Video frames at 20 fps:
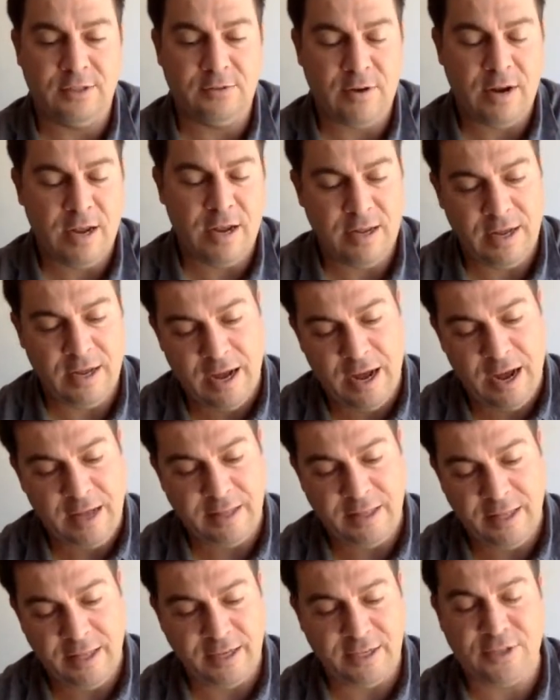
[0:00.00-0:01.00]
right? I
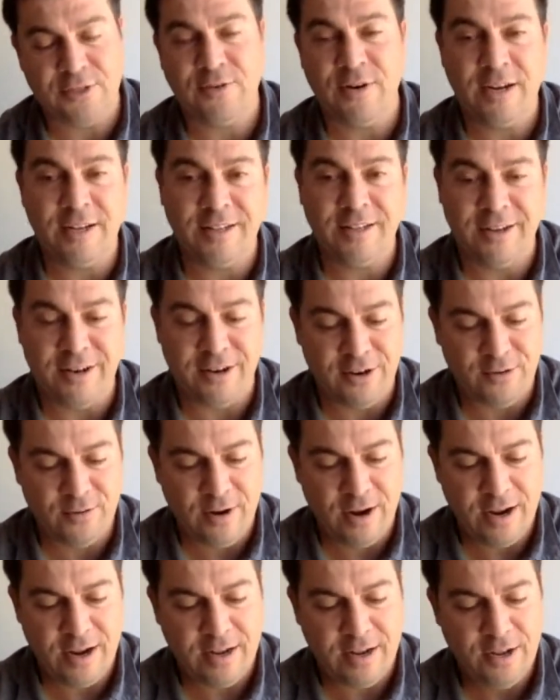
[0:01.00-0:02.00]
think it's right there,
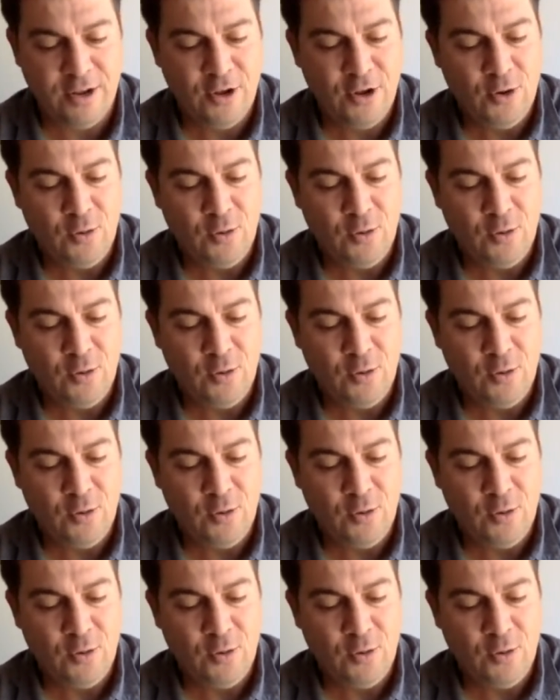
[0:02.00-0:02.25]
right?